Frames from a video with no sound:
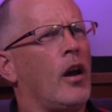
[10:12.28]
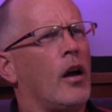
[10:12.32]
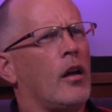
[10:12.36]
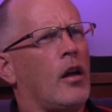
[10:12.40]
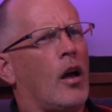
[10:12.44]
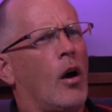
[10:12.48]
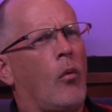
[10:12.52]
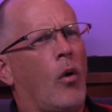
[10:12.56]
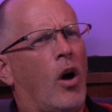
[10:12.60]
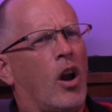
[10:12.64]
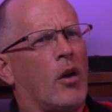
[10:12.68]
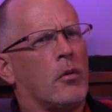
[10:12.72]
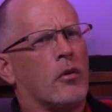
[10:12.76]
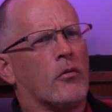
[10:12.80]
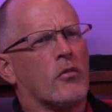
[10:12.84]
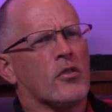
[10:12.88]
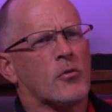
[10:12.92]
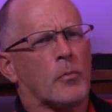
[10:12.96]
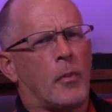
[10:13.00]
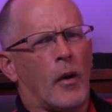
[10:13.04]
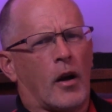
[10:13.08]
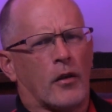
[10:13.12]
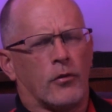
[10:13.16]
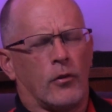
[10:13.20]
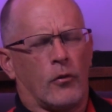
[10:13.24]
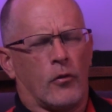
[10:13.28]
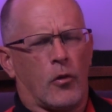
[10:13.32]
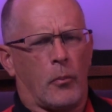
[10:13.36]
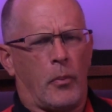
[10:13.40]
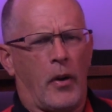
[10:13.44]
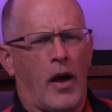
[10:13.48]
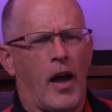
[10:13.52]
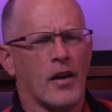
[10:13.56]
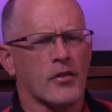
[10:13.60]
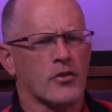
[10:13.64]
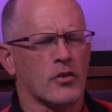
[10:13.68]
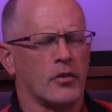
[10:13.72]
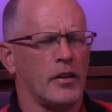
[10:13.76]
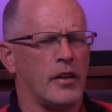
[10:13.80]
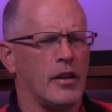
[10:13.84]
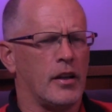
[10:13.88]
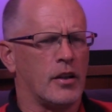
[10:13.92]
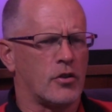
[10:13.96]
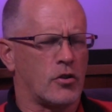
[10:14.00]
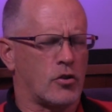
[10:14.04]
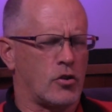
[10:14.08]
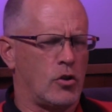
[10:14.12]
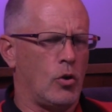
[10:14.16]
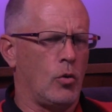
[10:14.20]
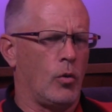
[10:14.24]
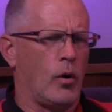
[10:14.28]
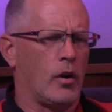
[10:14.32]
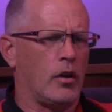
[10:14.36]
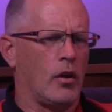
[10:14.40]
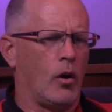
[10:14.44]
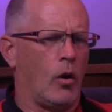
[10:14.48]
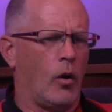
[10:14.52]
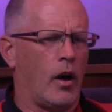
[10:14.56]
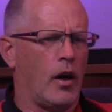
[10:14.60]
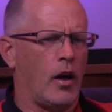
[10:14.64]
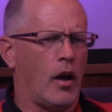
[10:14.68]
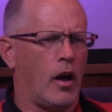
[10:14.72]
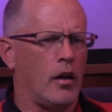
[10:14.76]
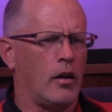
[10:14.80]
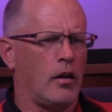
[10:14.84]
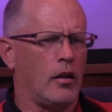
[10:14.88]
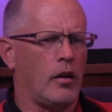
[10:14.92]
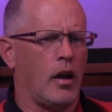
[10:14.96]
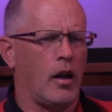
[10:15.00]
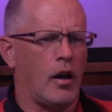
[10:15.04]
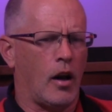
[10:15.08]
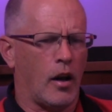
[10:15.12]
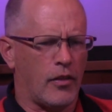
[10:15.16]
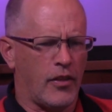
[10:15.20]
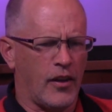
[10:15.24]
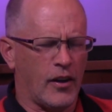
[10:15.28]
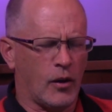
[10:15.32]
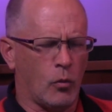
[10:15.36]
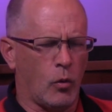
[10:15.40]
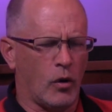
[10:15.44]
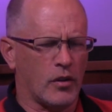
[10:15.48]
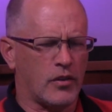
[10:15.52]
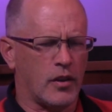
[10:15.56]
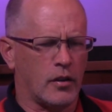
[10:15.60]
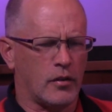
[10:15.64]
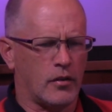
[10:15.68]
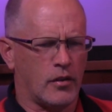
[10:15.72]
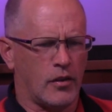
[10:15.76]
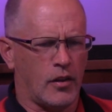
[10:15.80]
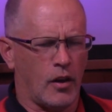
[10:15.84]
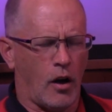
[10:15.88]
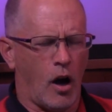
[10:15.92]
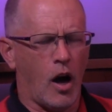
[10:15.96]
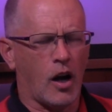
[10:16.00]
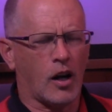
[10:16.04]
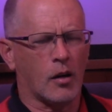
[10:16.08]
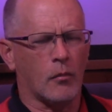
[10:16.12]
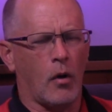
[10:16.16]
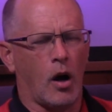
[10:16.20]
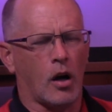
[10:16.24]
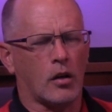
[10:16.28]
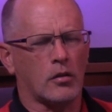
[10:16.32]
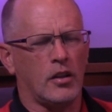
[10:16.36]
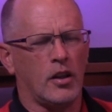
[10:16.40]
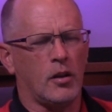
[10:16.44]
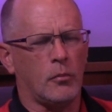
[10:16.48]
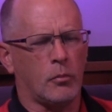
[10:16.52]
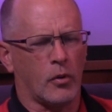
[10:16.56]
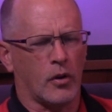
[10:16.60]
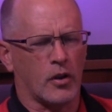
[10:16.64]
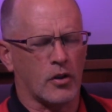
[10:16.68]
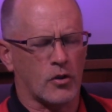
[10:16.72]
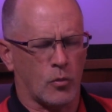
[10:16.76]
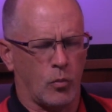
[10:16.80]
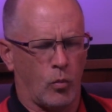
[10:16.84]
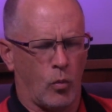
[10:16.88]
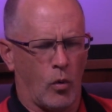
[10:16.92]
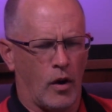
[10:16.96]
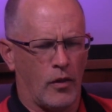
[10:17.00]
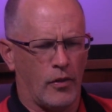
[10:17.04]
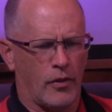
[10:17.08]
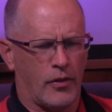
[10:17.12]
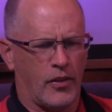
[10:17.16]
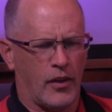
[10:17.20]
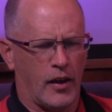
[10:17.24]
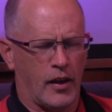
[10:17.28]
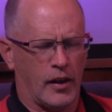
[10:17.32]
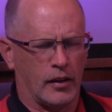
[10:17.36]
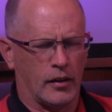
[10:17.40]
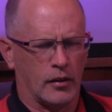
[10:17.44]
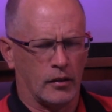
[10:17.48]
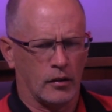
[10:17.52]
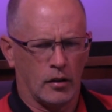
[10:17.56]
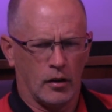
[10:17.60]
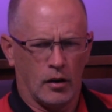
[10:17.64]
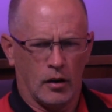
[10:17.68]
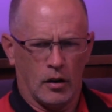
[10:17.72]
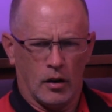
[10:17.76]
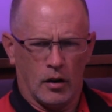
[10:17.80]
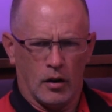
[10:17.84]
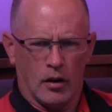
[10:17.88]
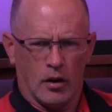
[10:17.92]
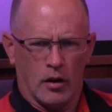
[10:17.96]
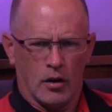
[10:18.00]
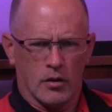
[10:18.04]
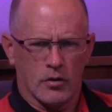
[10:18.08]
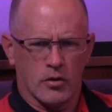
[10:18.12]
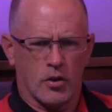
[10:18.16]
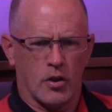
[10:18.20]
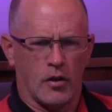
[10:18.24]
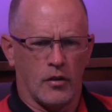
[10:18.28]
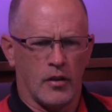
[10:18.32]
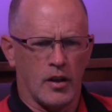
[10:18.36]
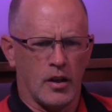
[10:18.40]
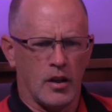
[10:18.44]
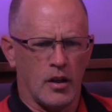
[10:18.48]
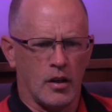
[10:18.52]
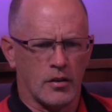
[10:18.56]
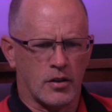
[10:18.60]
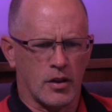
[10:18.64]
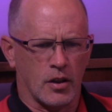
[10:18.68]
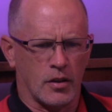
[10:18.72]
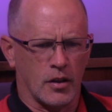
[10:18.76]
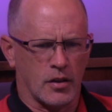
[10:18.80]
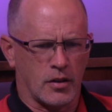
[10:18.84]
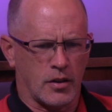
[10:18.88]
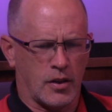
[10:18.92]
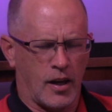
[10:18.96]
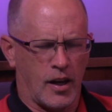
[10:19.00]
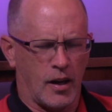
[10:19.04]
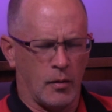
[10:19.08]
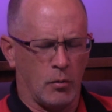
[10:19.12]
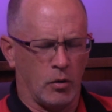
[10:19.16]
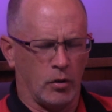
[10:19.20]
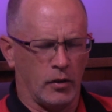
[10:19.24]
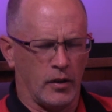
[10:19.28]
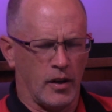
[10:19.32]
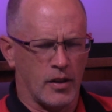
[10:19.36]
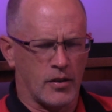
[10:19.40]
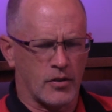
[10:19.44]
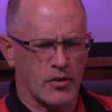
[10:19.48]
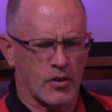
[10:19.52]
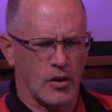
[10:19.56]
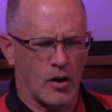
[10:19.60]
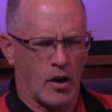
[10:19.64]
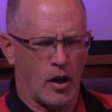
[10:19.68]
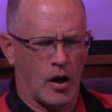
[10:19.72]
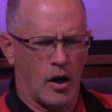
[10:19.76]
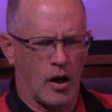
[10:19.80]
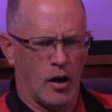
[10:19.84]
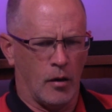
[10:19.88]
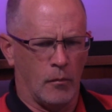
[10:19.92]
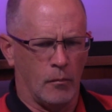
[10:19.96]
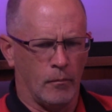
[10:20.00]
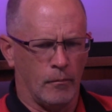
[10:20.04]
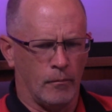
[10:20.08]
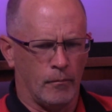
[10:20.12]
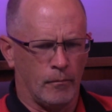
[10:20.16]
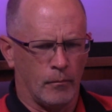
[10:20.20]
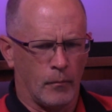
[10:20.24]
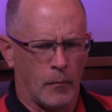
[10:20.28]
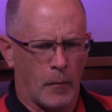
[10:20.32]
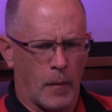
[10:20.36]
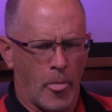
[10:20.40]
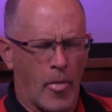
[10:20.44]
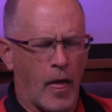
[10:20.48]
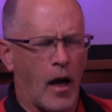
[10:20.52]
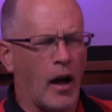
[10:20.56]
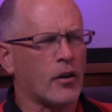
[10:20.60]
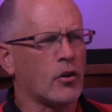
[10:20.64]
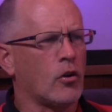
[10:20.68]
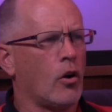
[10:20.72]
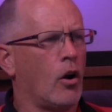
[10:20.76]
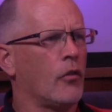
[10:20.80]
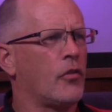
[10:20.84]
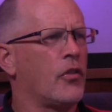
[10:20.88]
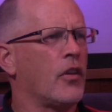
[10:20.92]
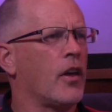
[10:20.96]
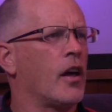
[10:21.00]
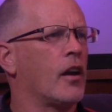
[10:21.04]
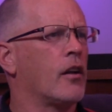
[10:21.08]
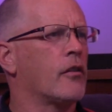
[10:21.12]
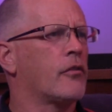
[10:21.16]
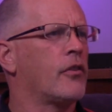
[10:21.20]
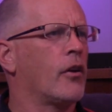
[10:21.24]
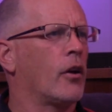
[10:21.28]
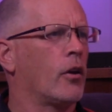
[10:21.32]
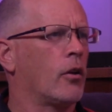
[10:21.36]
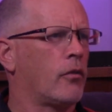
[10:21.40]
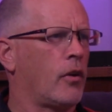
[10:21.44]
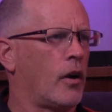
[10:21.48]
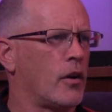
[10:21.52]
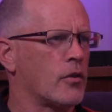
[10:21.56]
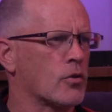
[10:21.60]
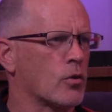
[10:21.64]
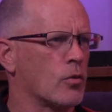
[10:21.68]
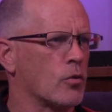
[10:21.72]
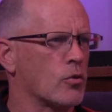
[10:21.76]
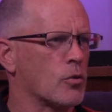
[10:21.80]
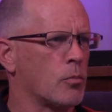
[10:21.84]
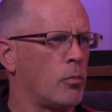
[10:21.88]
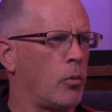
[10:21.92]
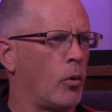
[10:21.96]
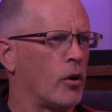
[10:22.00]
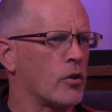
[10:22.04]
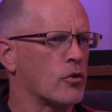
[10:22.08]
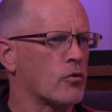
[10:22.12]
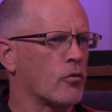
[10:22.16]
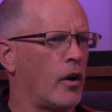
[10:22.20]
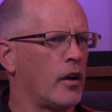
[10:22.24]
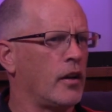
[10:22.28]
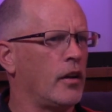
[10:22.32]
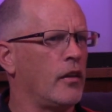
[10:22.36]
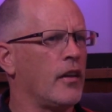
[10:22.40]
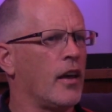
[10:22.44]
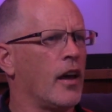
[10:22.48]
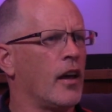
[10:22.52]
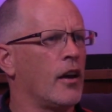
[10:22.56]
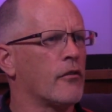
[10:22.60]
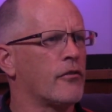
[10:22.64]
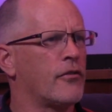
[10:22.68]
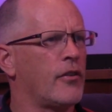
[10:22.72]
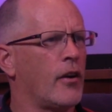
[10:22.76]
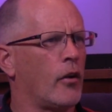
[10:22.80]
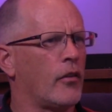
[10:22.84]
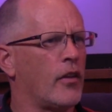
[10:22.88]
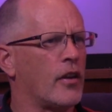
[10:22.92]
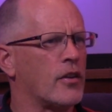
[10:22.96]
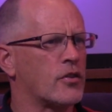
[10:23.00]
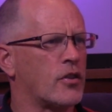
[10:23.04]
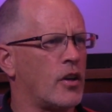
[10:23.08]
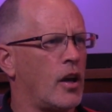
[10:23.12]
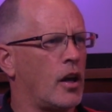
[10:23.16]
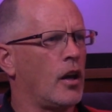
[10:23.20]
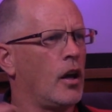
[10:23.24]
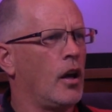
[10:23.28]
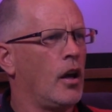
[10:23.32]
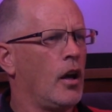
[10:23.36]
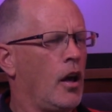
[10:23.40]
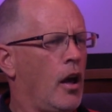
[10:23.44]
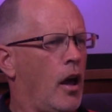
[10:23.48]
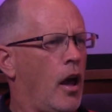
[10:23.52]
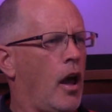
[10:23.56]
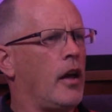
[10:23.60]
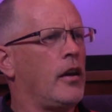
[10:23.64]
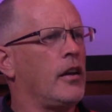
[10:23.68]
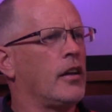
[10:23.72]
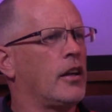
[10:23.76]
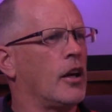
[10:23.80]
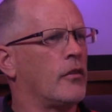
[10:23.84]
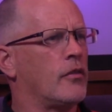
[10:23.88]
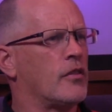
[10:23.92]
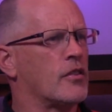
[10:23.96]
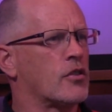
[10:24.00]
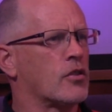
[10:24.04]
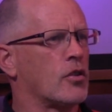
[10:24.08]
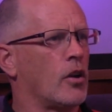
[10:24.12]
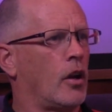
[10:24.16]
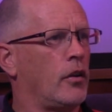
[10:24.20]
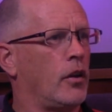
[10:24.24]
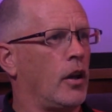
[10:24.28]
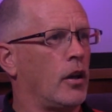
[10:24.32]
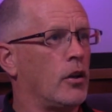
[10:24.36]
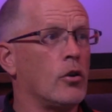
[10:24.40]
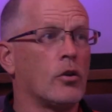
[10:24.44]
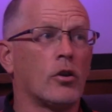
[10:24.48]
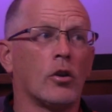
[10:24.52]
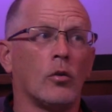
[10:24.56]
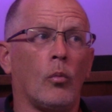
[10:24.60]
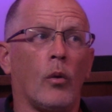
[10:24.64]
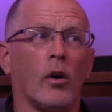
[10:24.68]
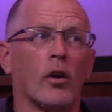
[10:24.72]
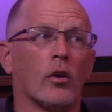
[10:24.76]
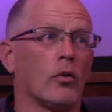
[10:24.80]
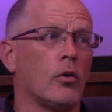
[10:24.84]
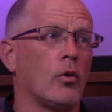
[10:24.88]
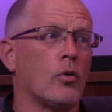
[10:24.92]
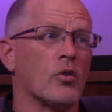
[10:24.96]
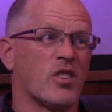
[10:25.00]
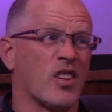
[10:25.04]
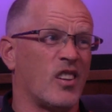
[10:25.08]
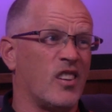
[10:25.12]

I want to be respectful of the past leagues too. And I think what the Hockomock League brings one thing to the table. It's I call it the NFL of high school sports, right? In the NFL, they say any given Sunday you can win or lose.